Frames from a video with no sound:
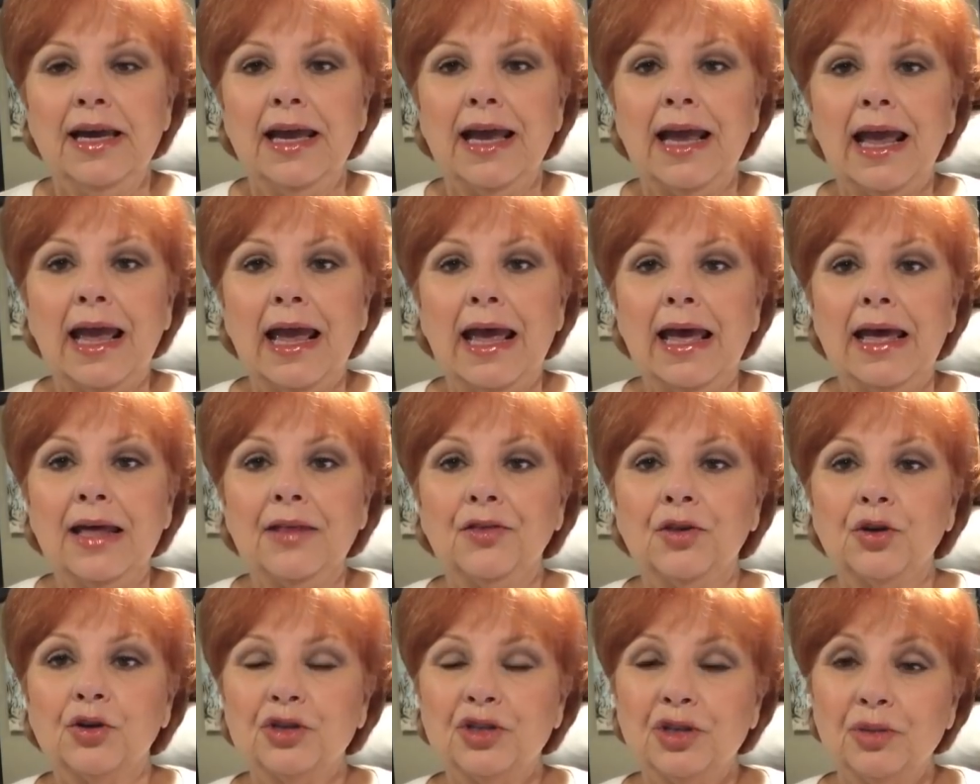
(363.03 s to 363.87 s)

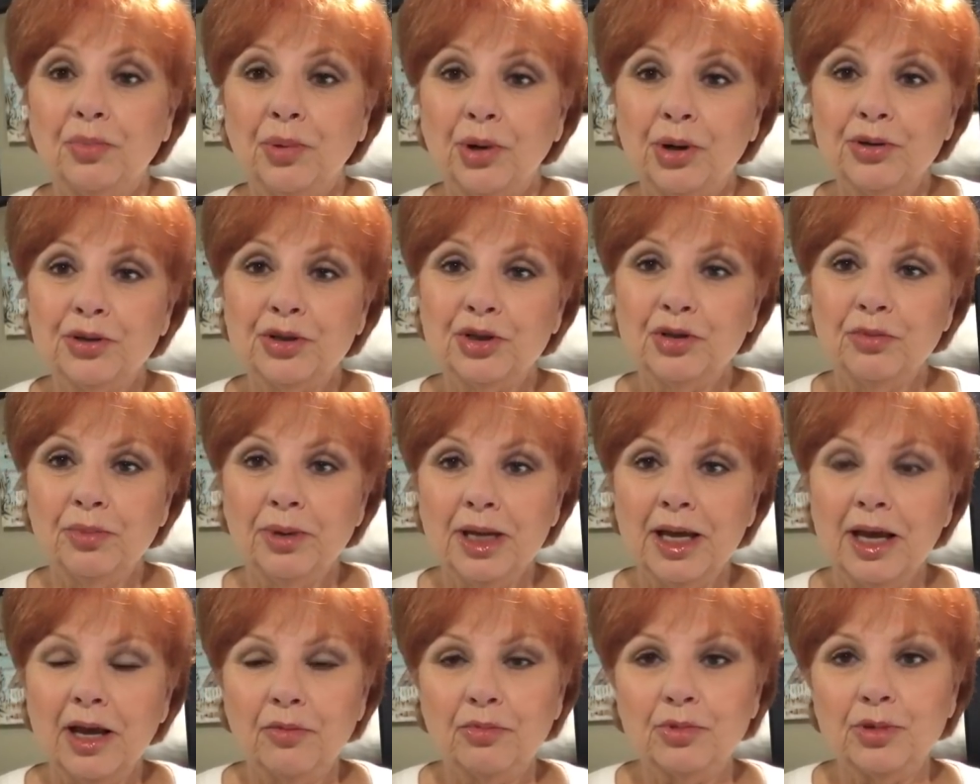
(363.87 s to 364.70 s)
And they're supposed to
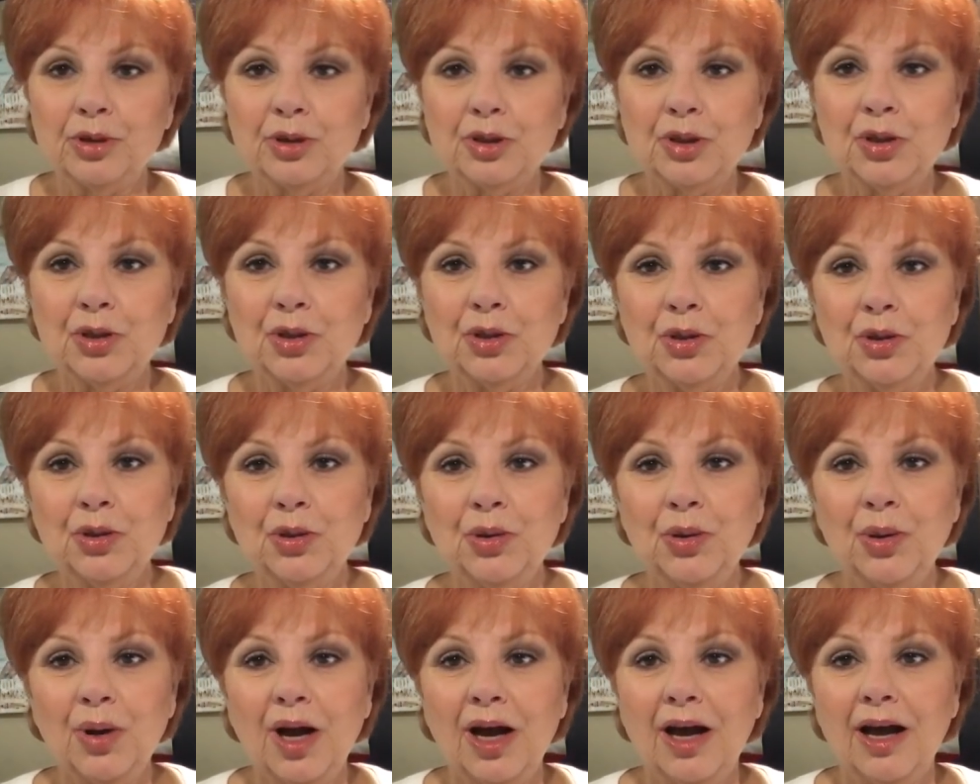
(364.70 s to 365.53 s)
be able
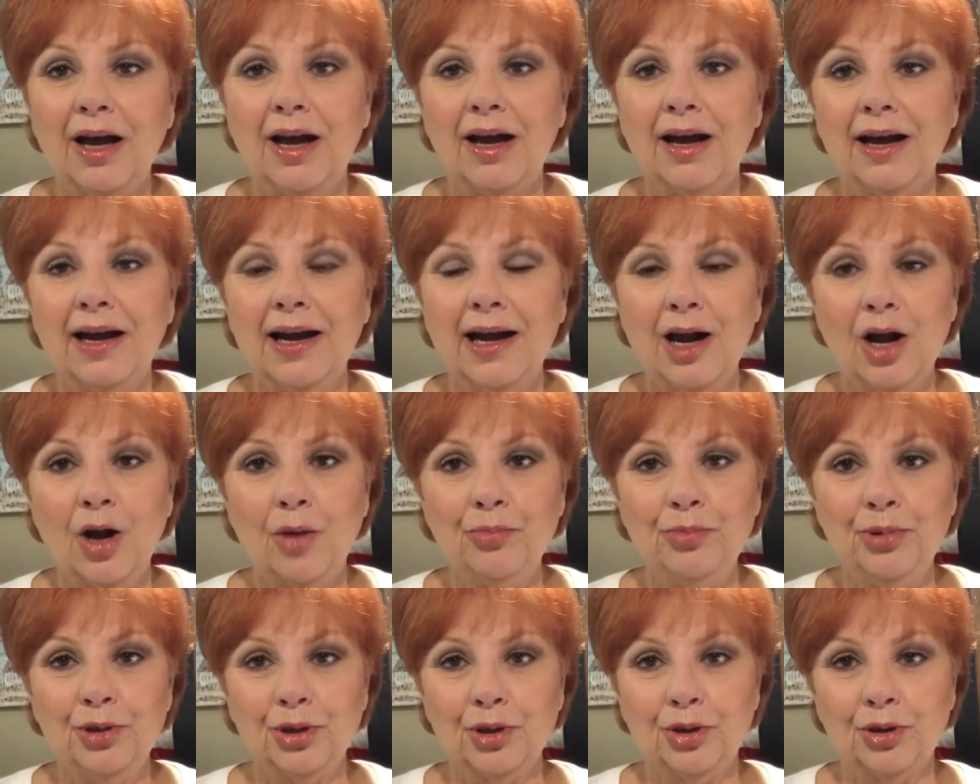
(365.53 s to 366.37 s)
to
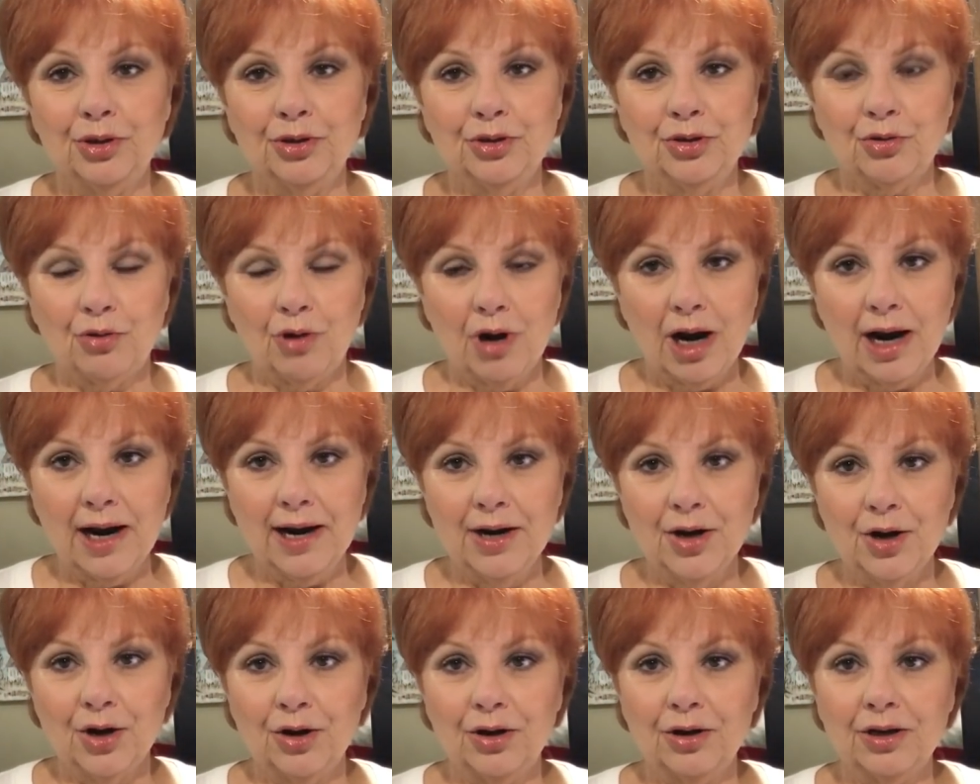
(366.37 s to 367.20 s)
help your
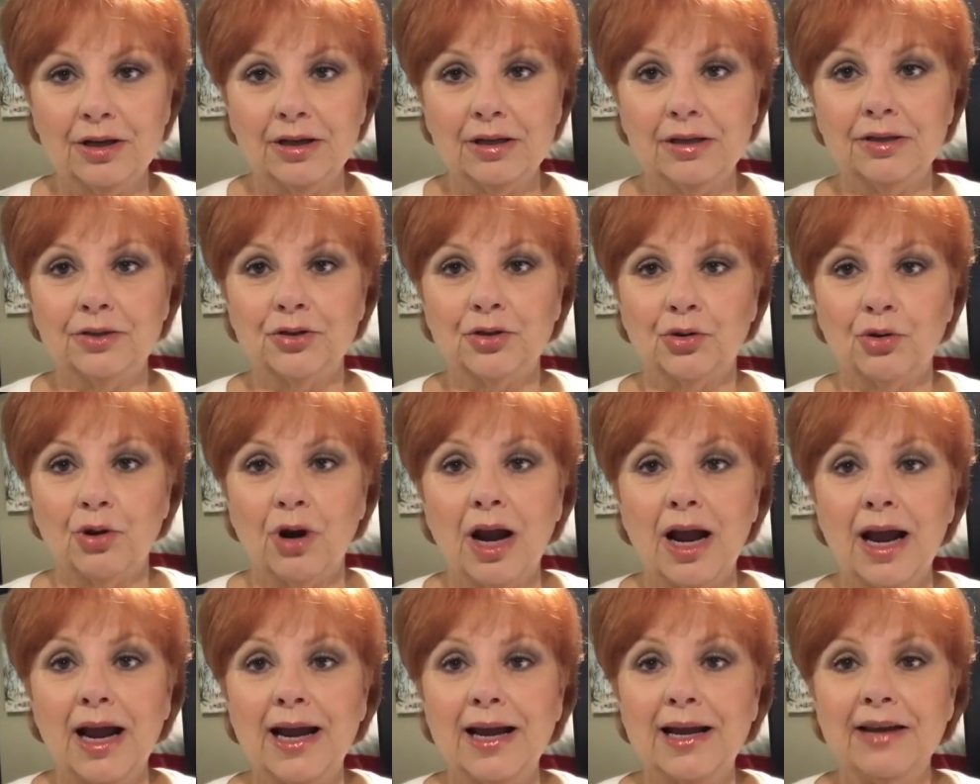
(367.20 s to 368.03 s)
dryer
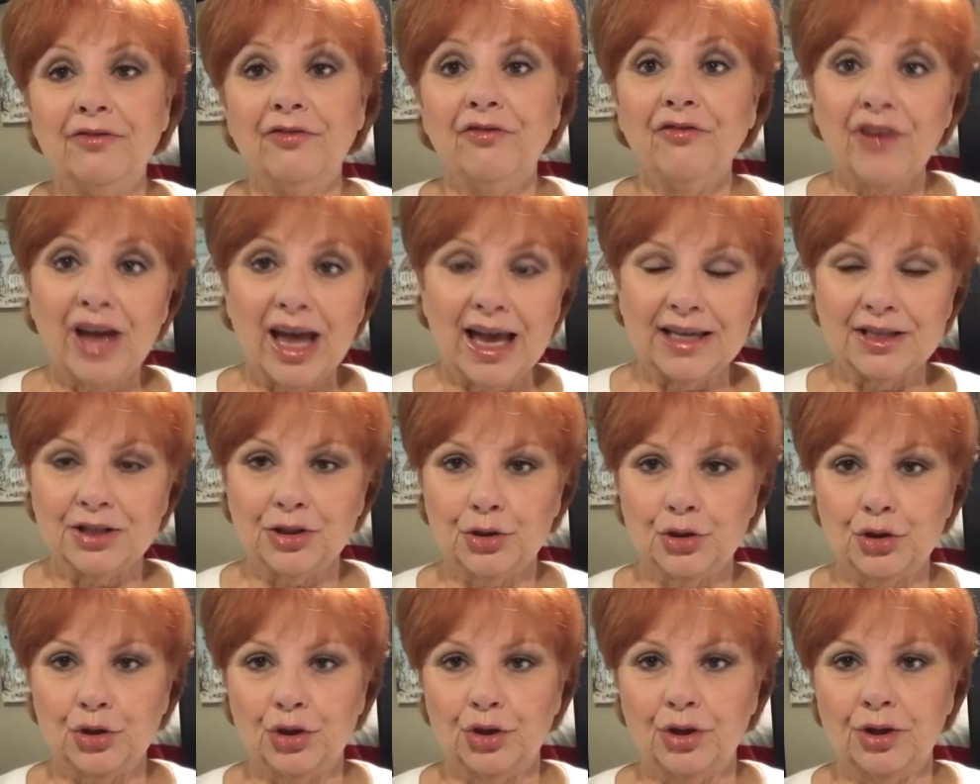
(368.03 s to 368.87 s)
dry
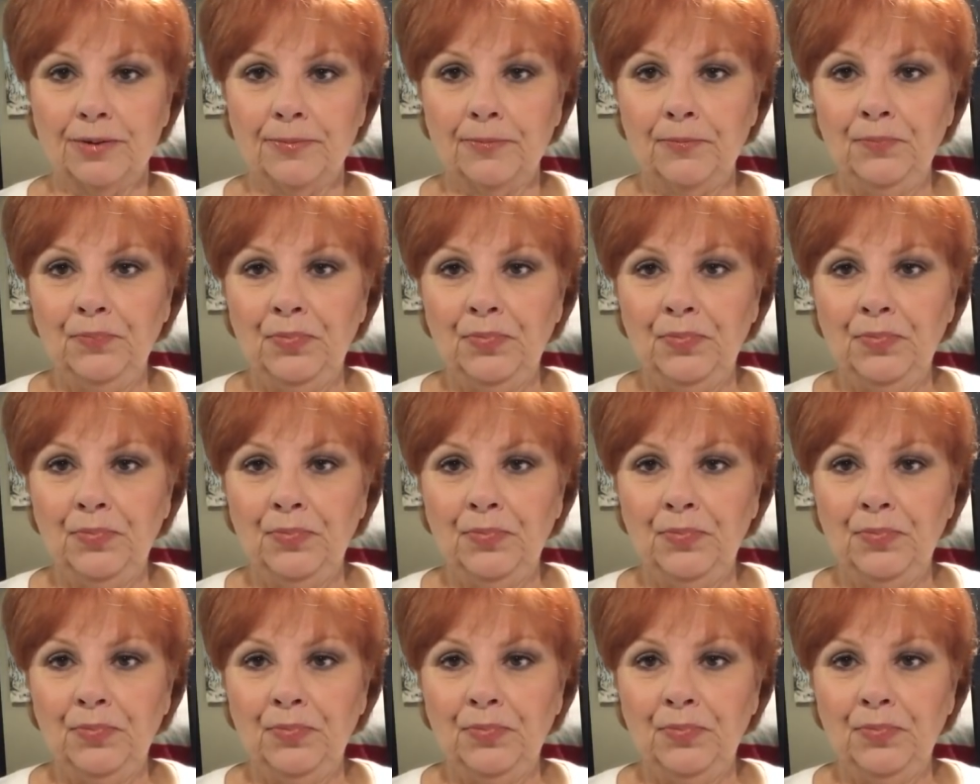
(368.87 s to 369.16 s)
faster.